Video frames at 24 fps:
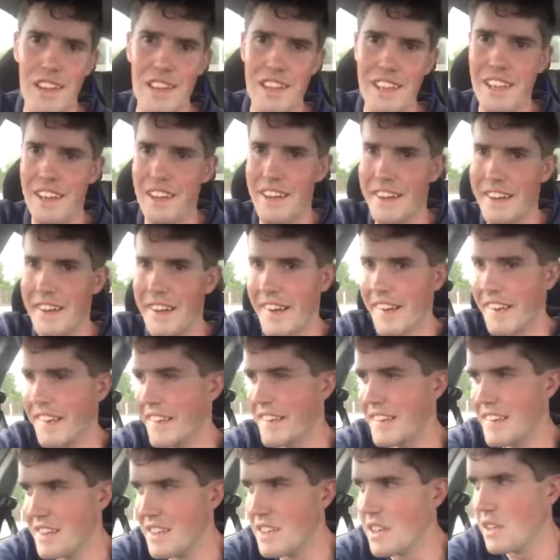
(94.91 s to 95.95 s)

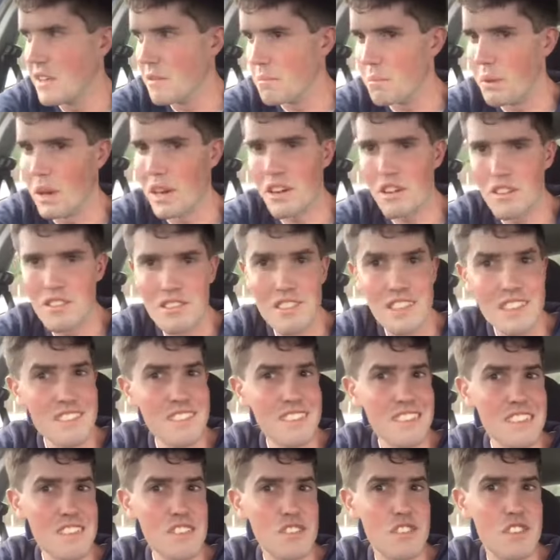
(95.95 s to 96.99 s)
But I was
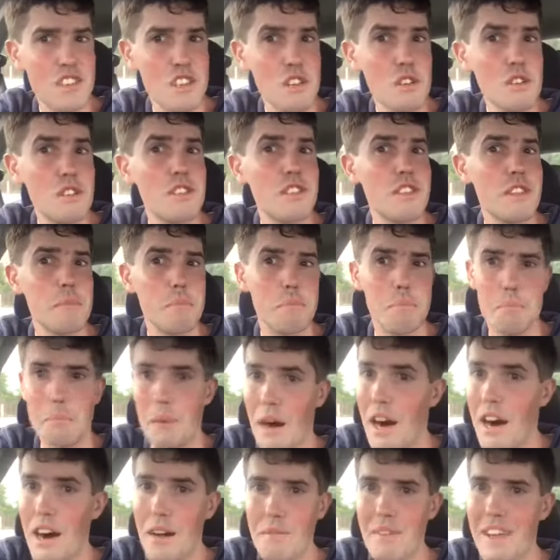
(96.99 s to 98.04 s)
listening to the
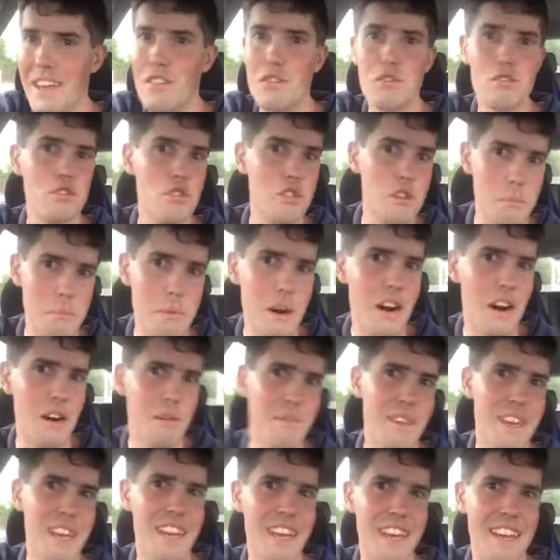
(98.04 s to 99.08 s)
Bartman, or Do the
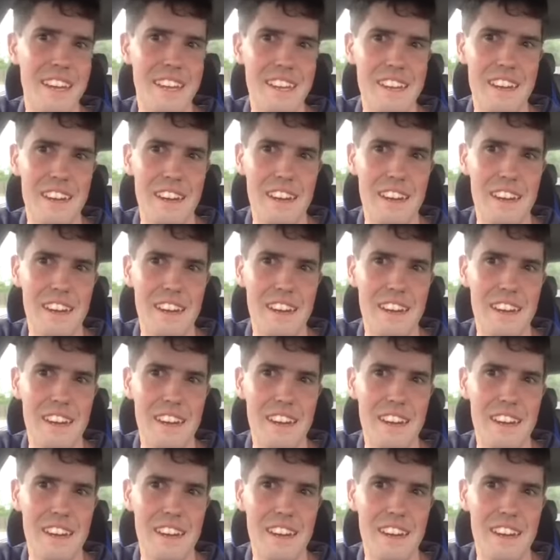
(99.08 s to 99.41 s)
Bartman,